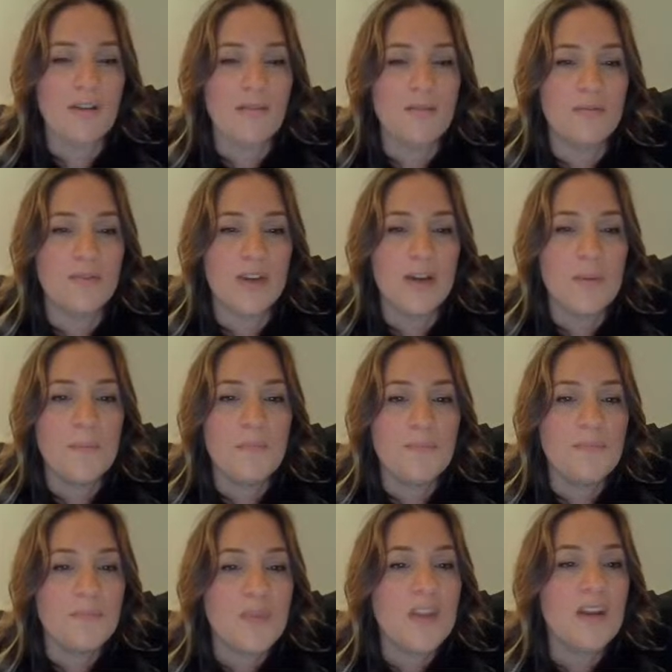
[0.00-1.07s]
have
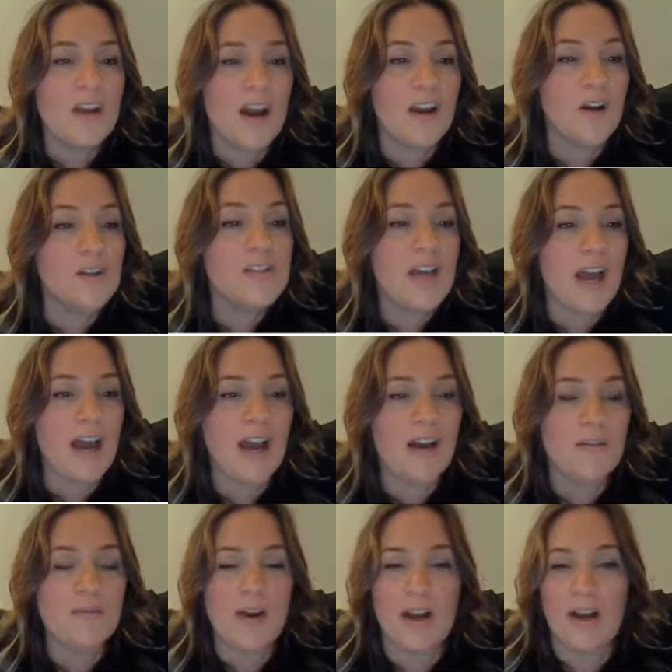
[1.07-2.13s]
I also
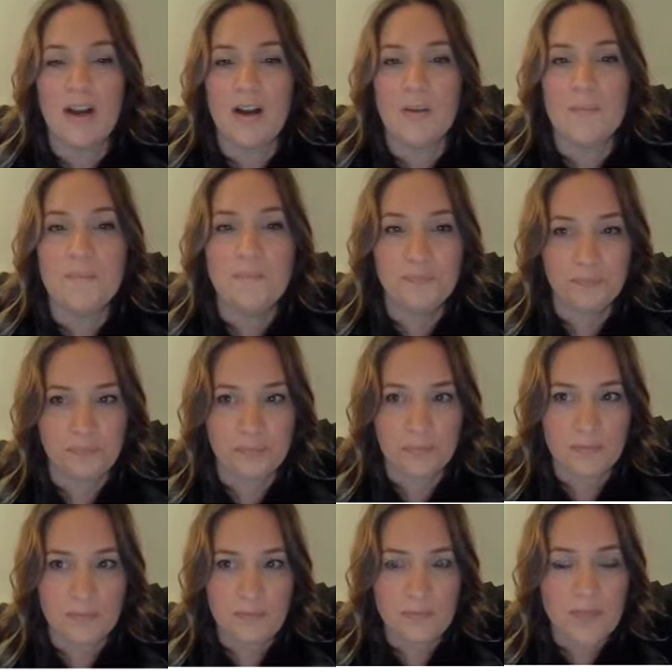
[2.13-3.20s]
have
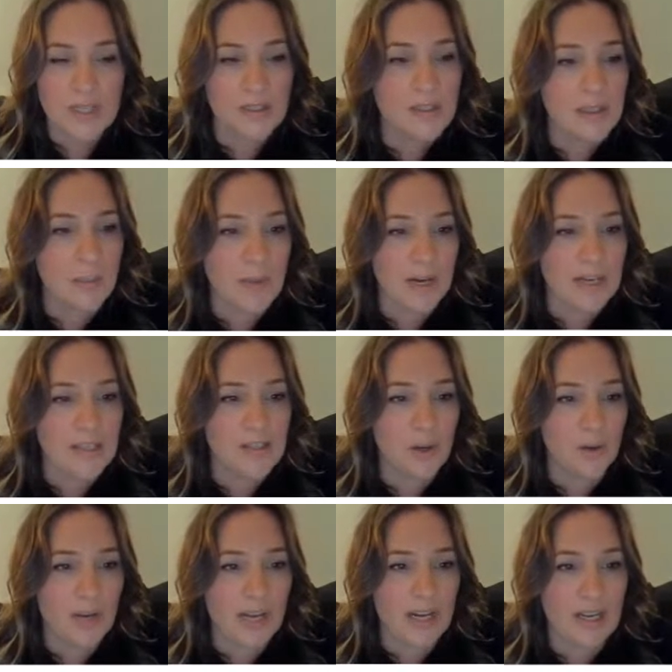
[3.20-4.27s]
somebody
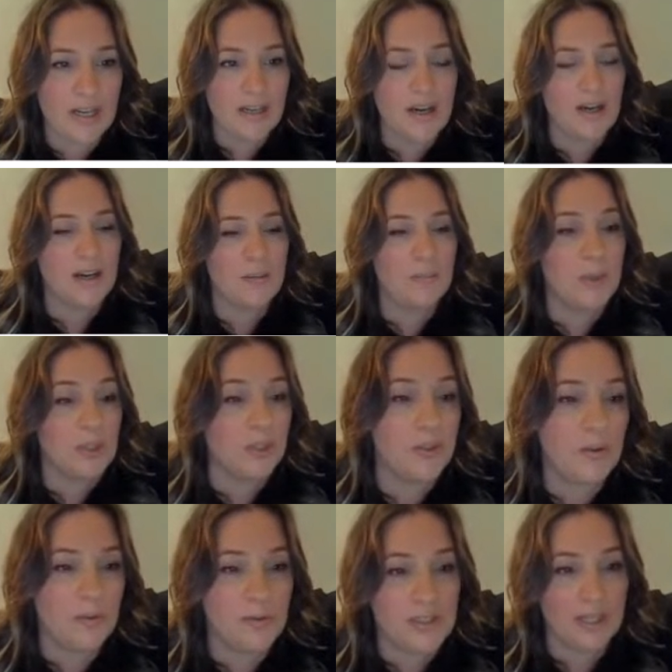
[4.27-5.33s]
donating
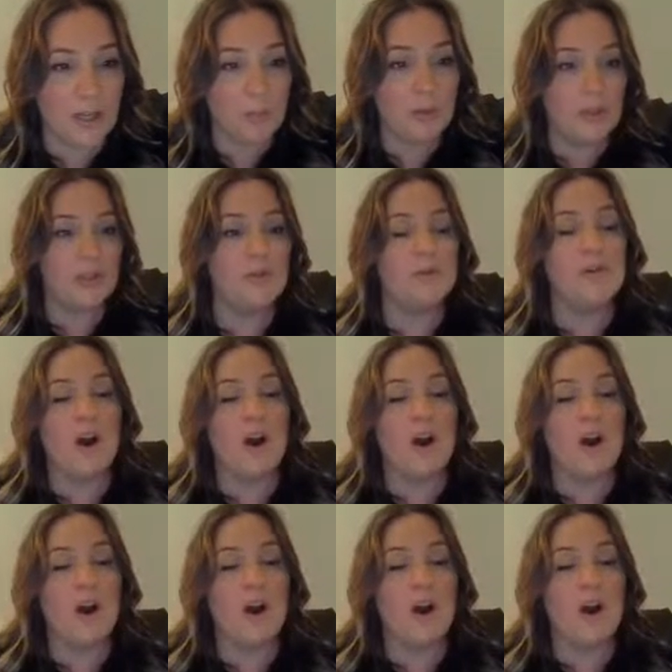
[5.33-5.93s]
balloons, like a balloon